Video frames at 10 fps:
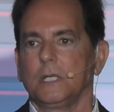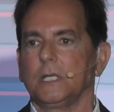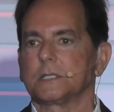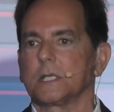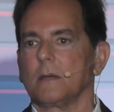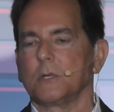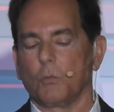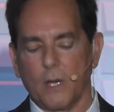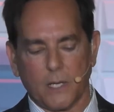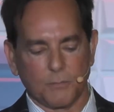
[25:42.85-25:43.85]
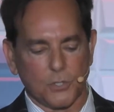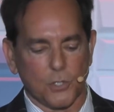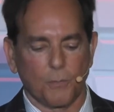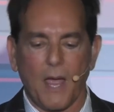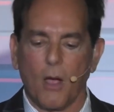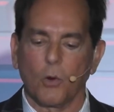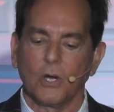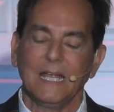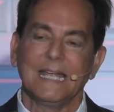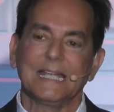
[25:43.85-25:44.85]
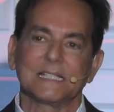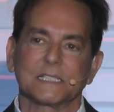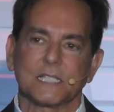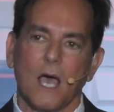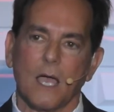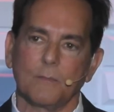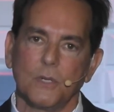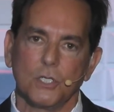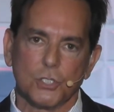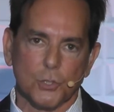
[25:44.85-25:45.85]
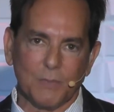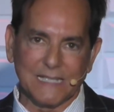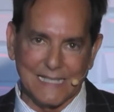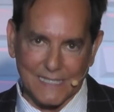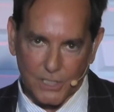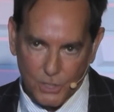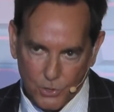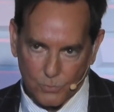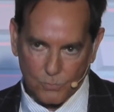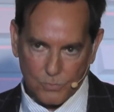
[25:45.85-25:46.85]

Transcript: It's time to wake up to your power. It's time to begin anew.